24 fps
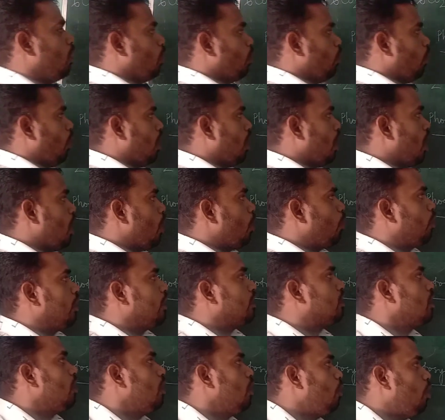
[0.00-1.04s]
along with
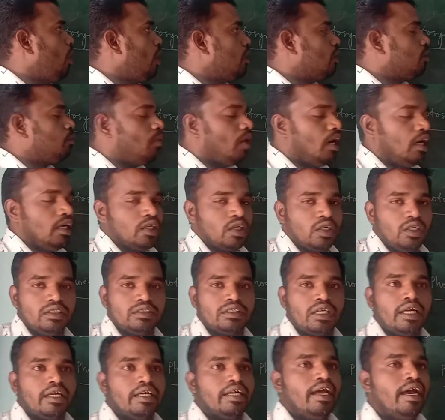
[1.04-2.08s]
the water molecules
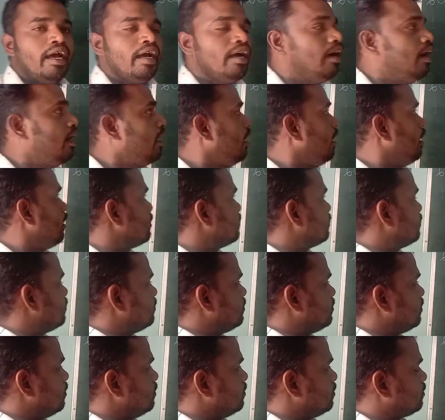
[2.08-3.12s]
and
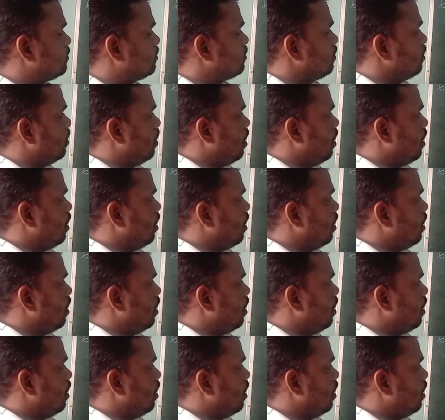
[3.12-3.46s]
oxygens.